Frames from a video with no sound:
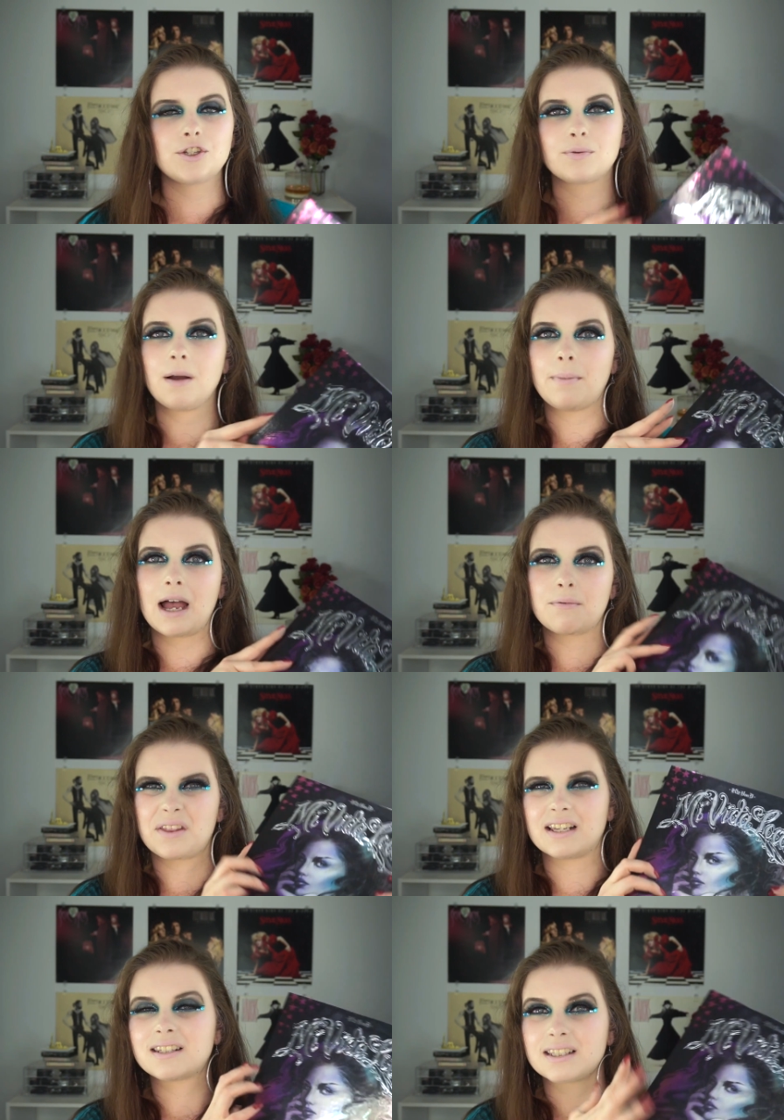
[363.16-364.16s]
this would come back with
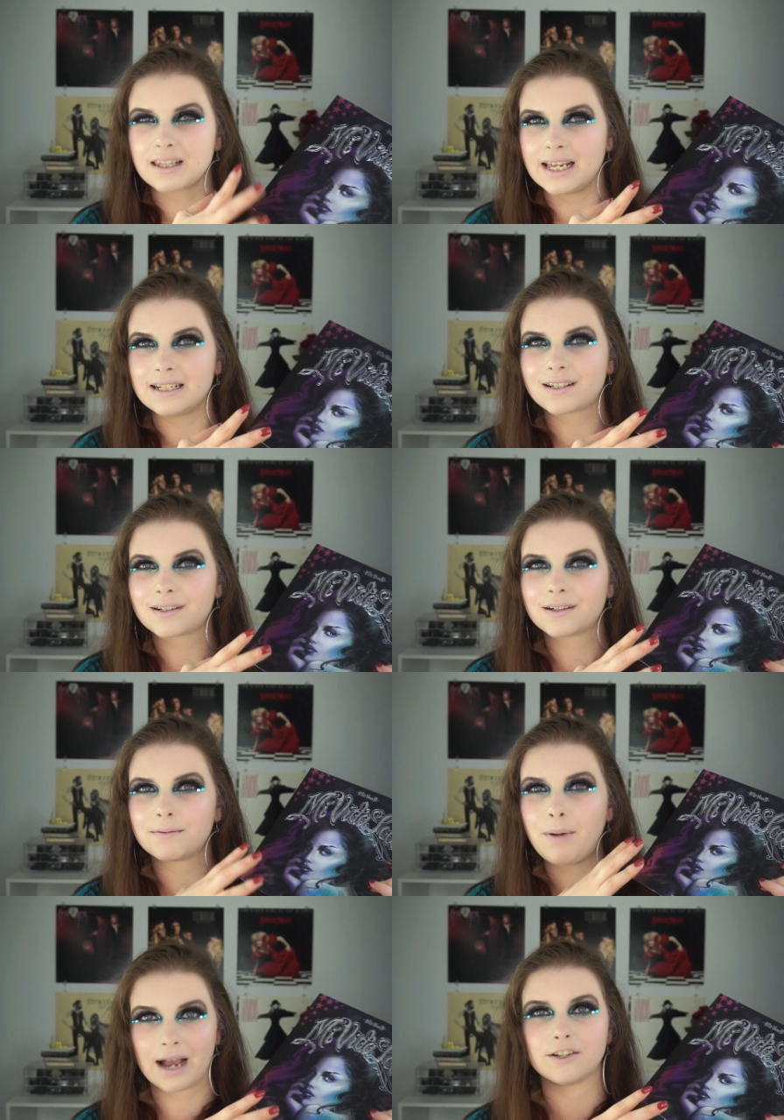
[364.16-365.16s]
like slight
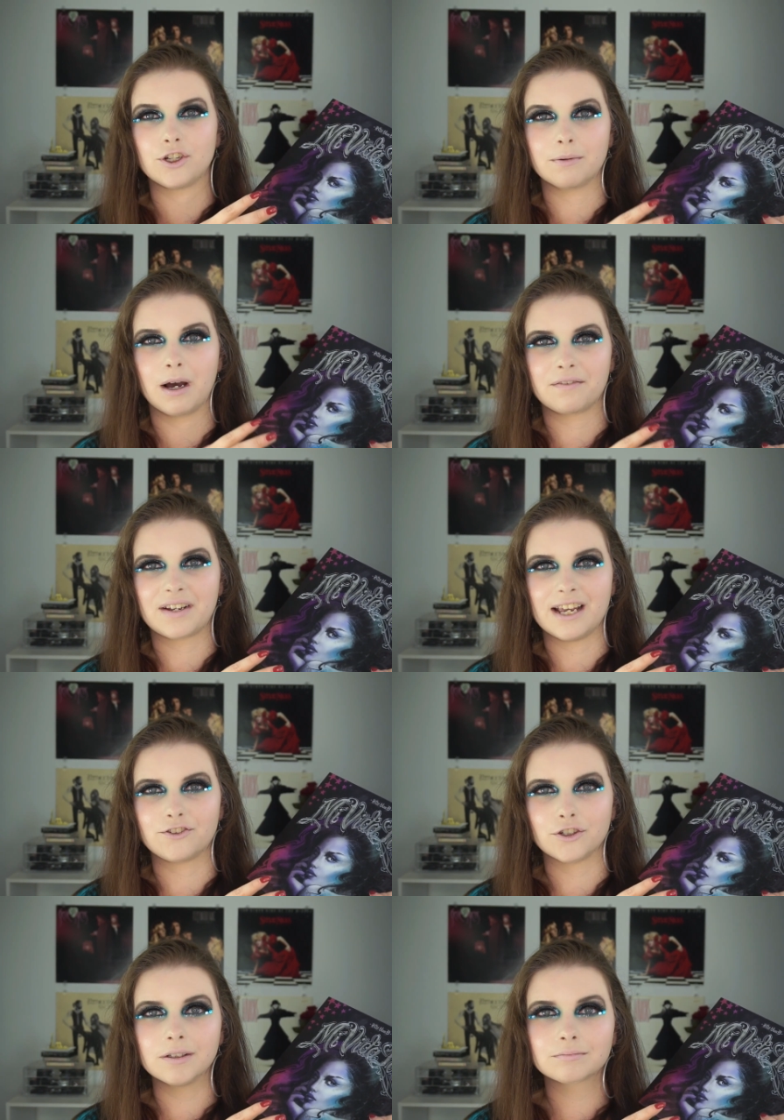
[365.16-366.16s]
packaging
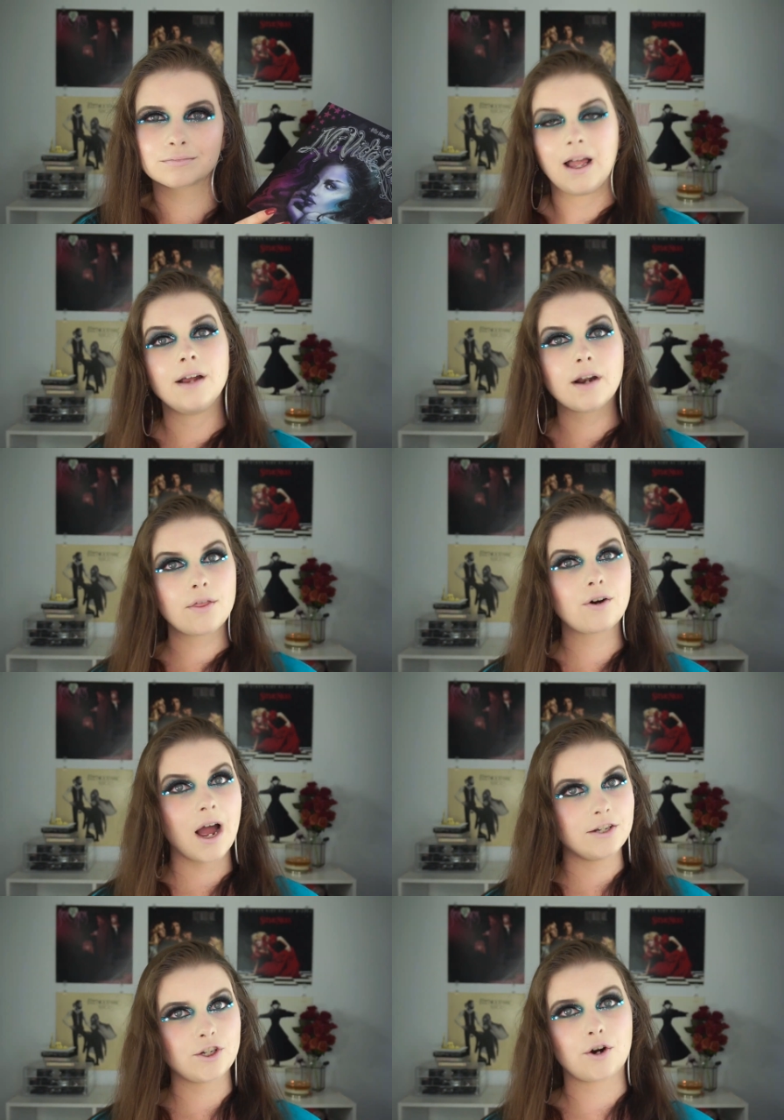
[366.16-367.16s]
modification. Another
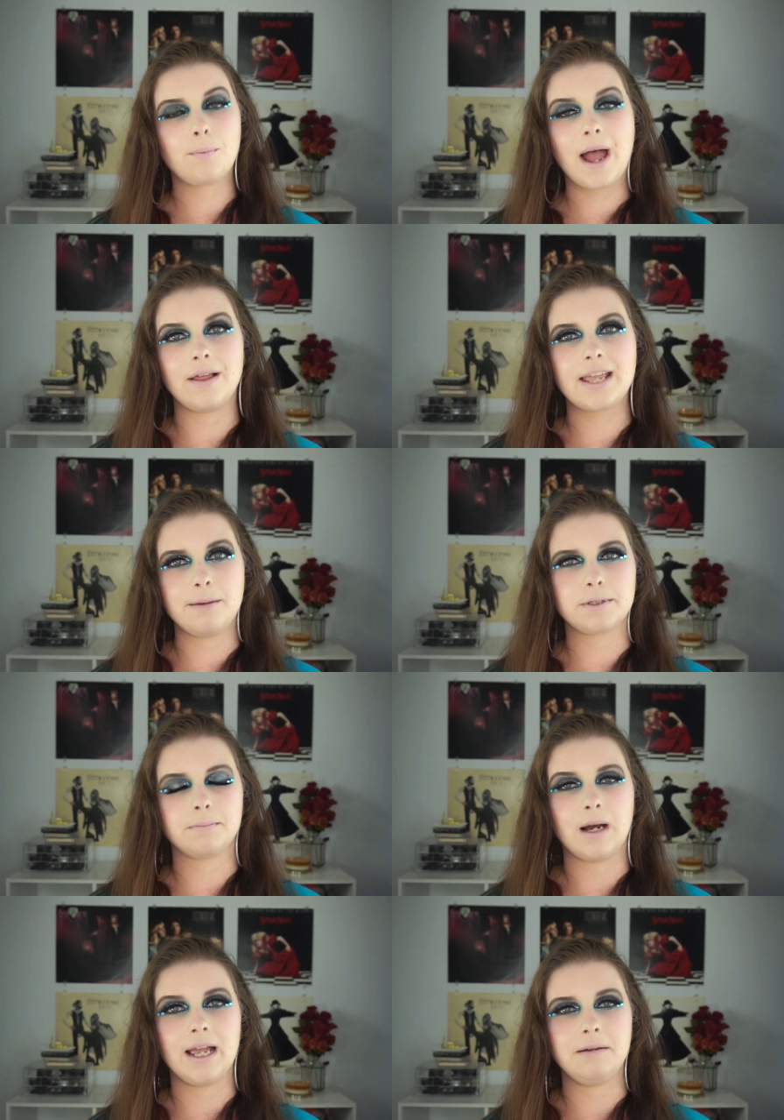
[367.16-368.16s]
eyeshadow palette came to
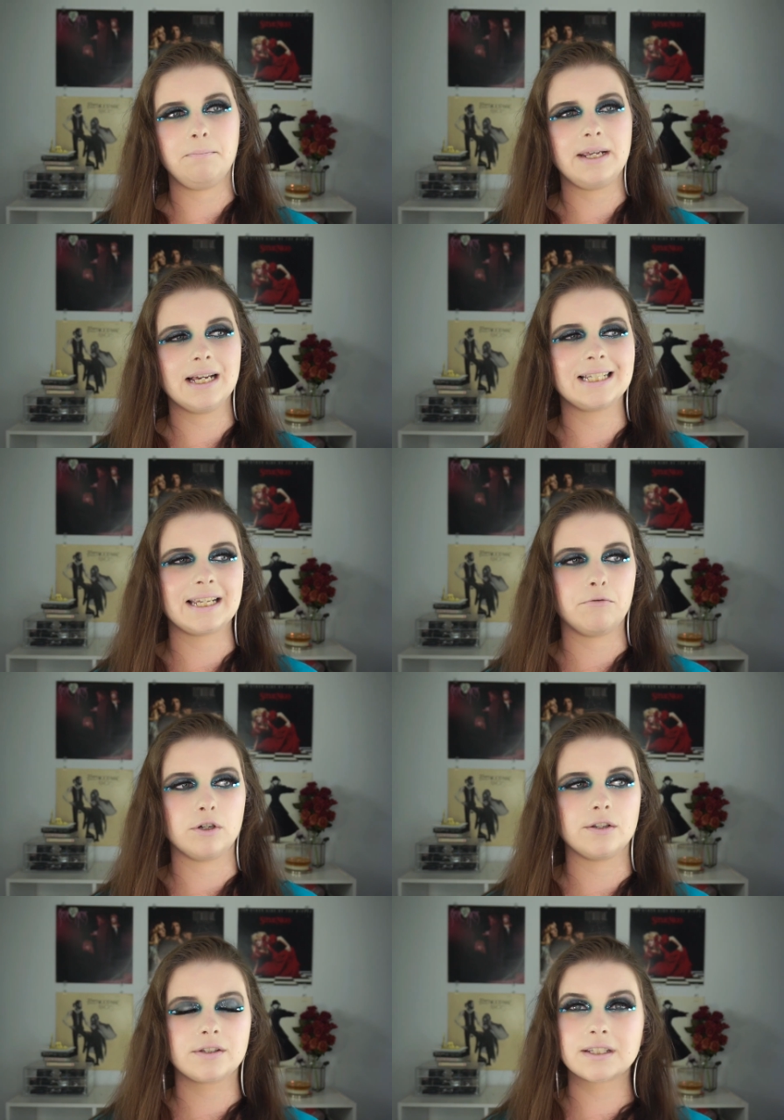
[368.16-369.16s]
mind because it
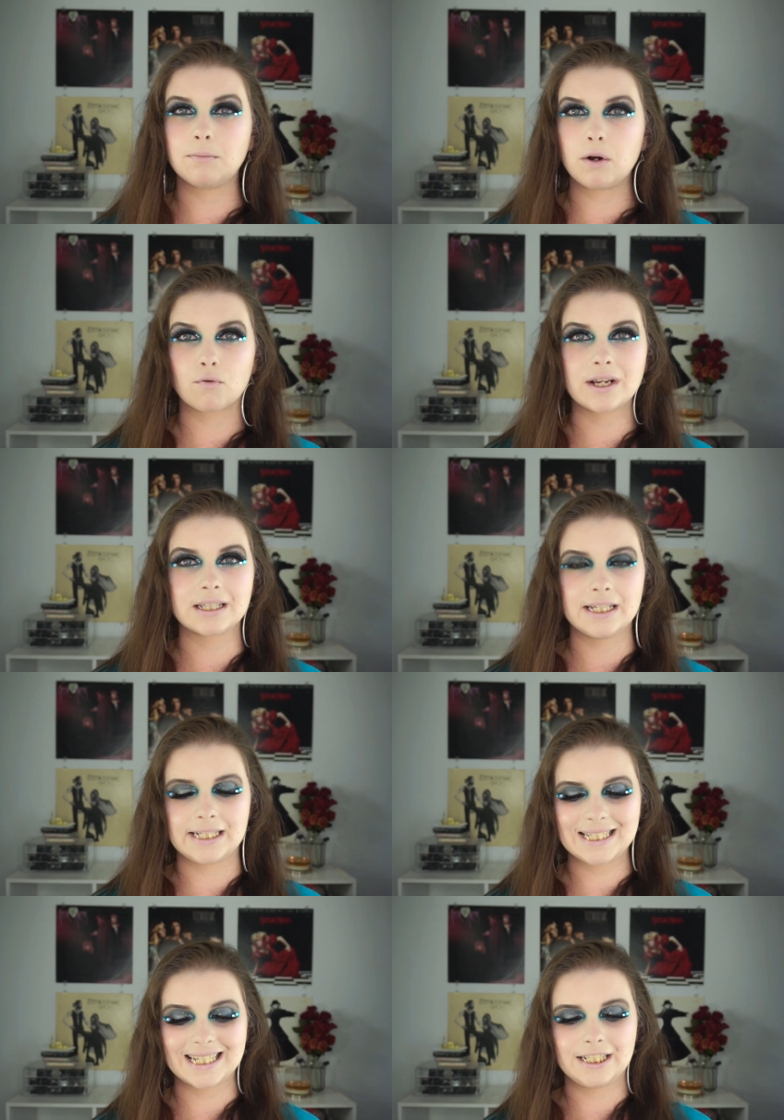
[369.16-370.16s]
was somewhat recently
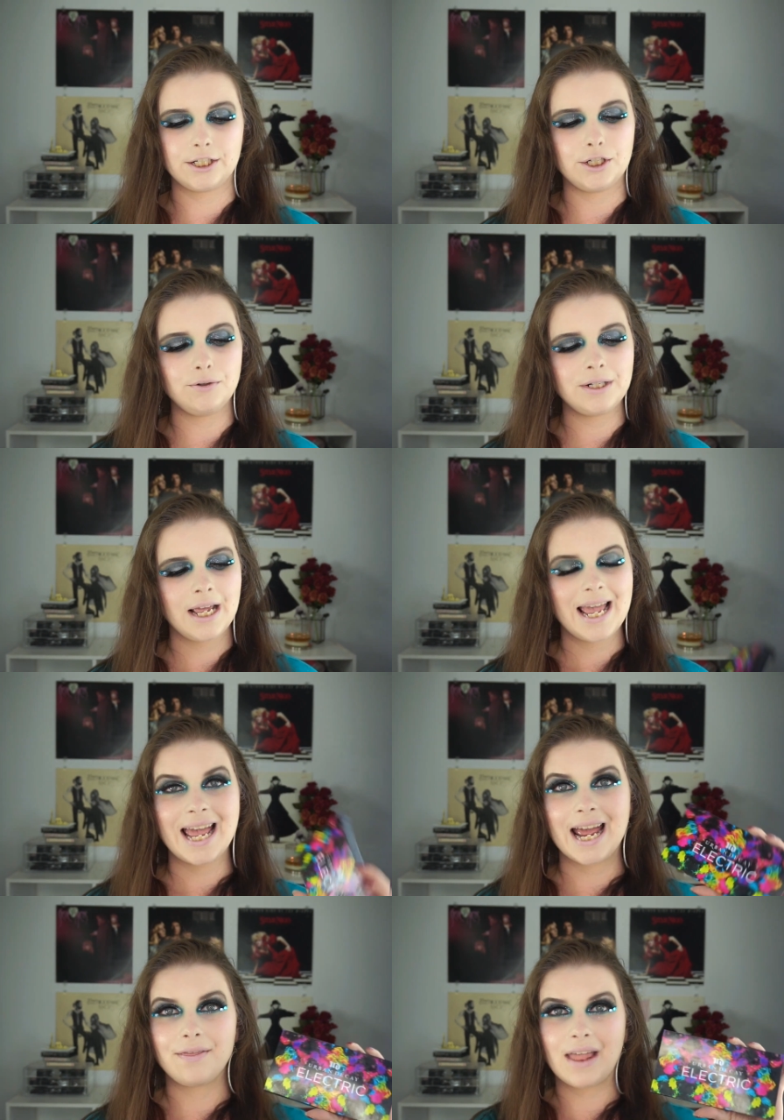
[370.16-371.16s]
discontinued,
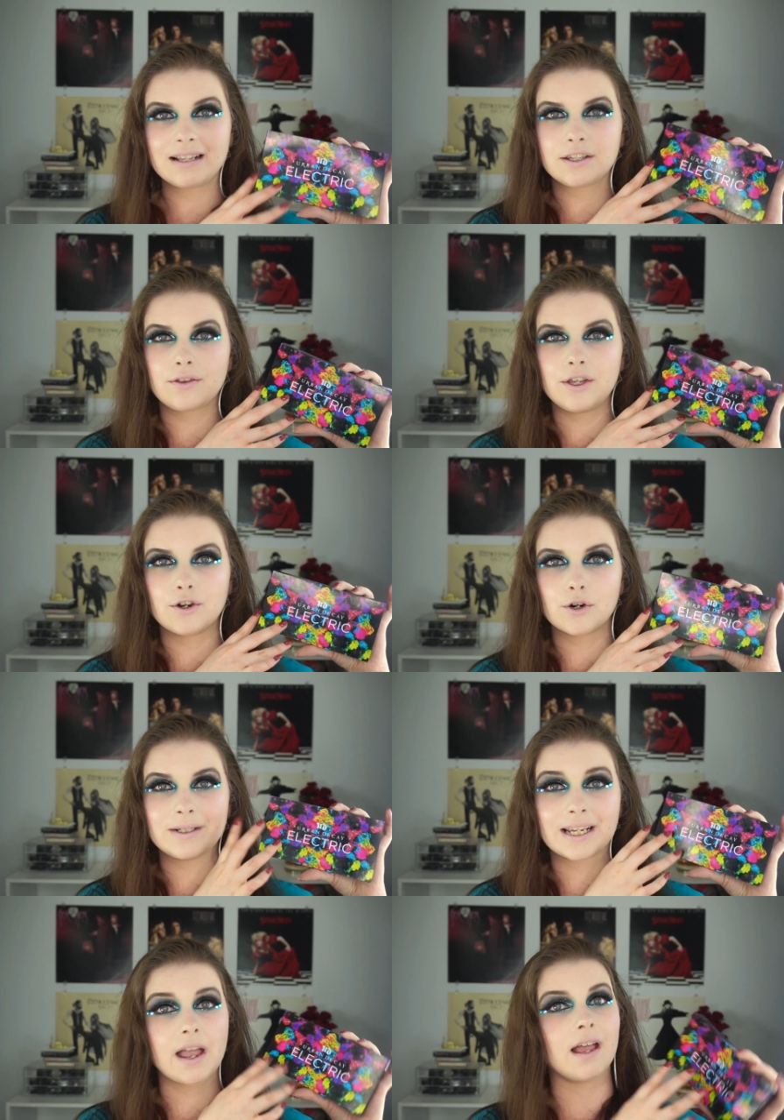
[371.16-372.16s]
and that's the
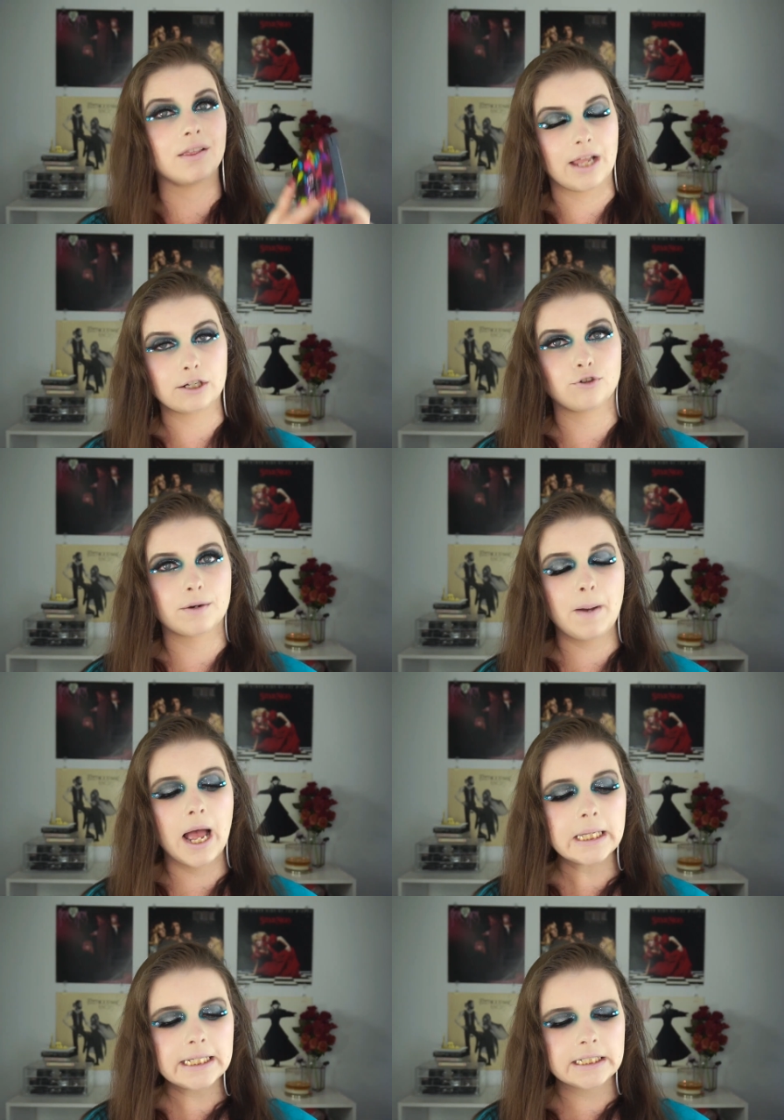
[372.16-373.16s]
Urban Decay Electric
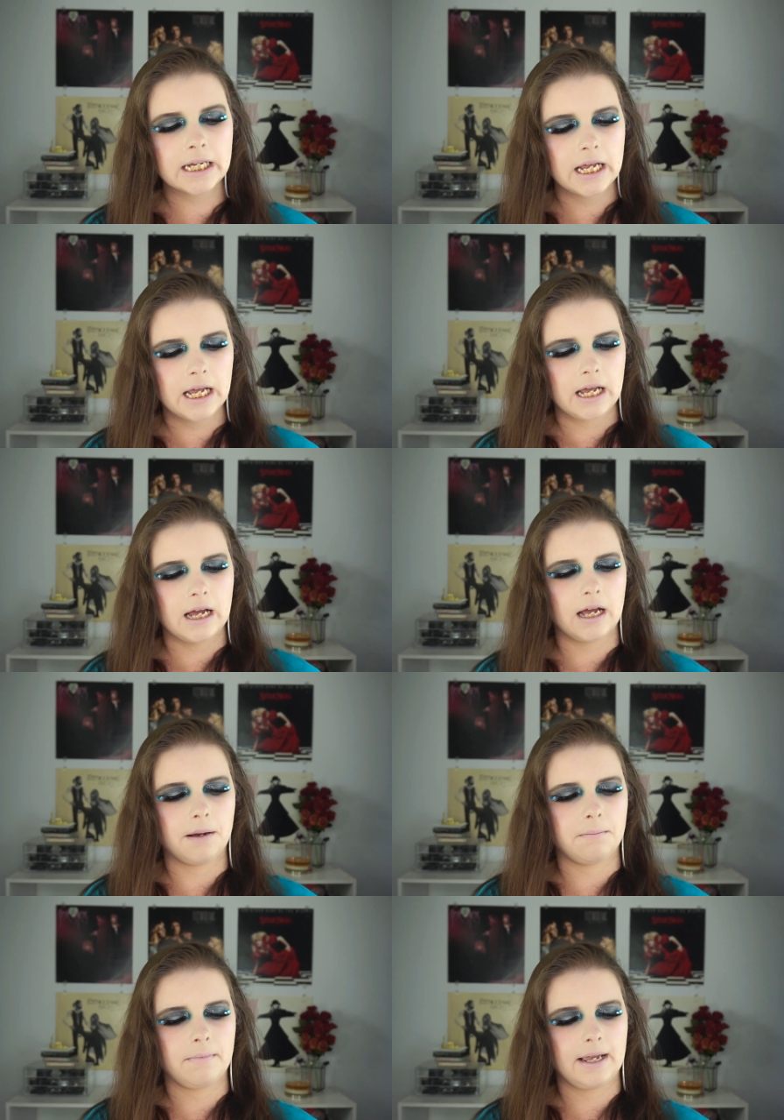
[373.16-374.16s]
Palette.
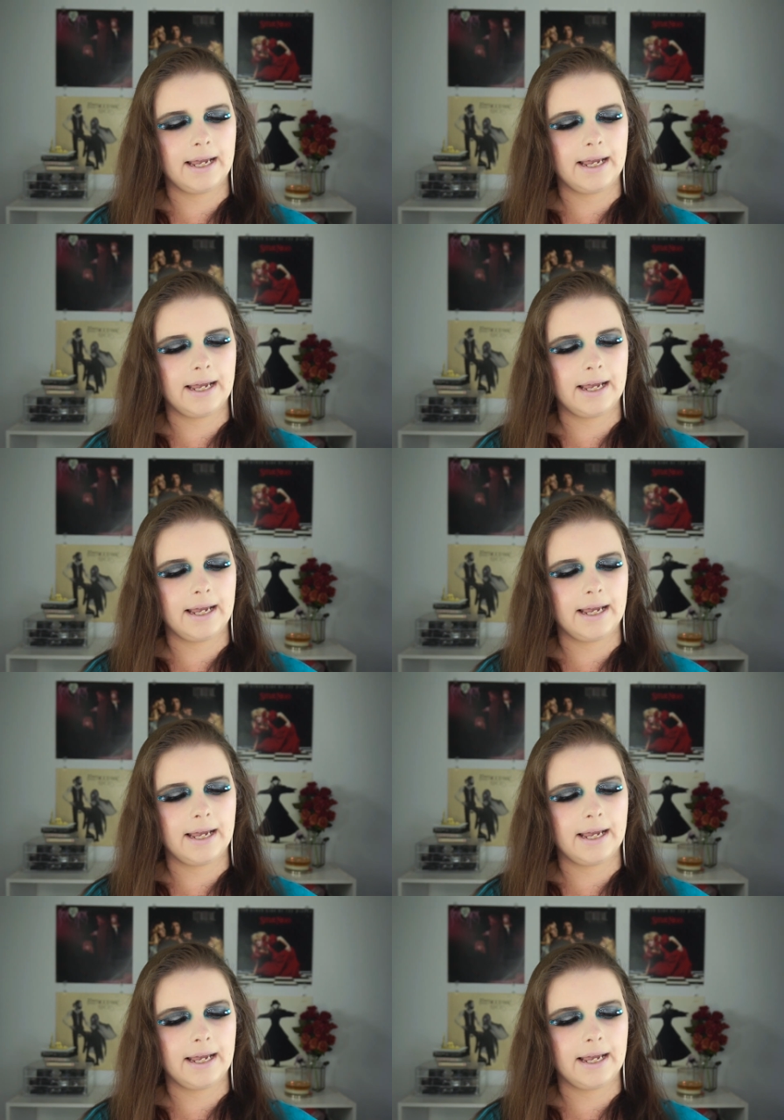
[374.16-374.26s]
Um,